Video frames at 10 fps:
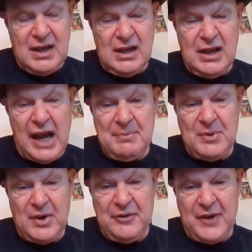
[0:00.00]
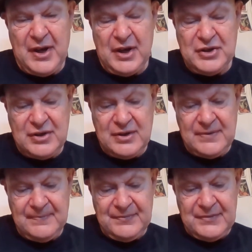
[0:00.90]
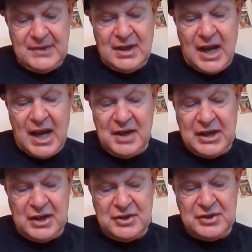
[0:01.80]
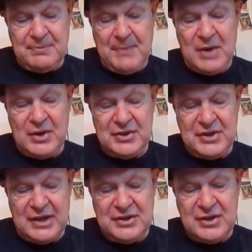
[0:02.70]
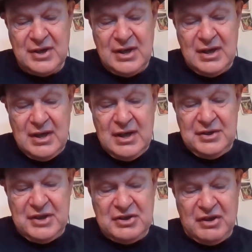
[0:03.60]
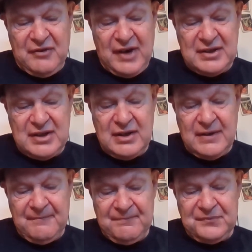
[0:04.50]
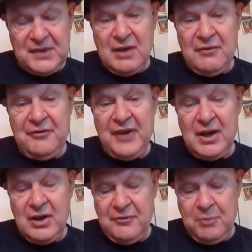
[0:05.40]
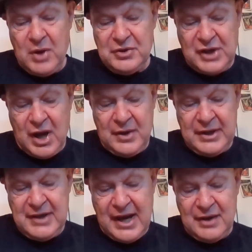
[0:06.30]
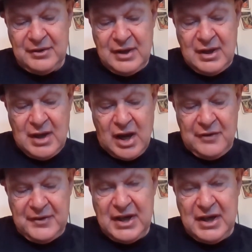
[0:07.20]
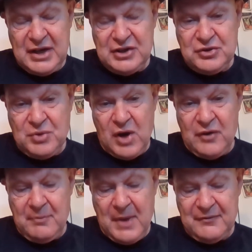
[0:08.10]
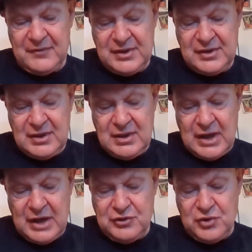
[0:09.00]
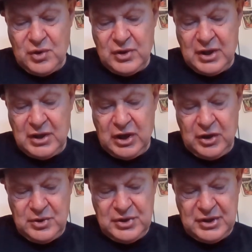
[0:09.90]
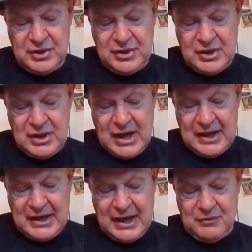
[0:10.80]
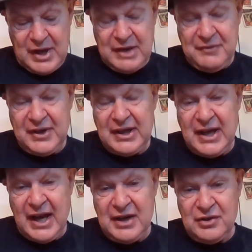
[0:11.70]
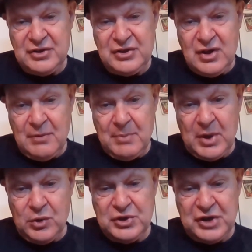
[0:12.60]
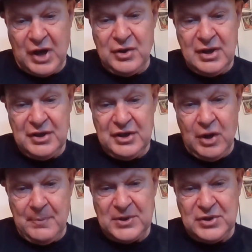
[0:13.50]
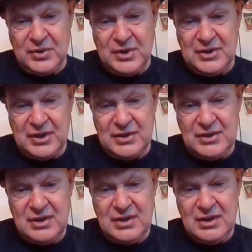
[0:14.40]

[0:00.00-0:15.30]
Labour are finished. Anarchists, malcontents, disaffected. Think of what's going down over the next 12 months and draw conclusions and get ready for the chaos, but also the opportunities.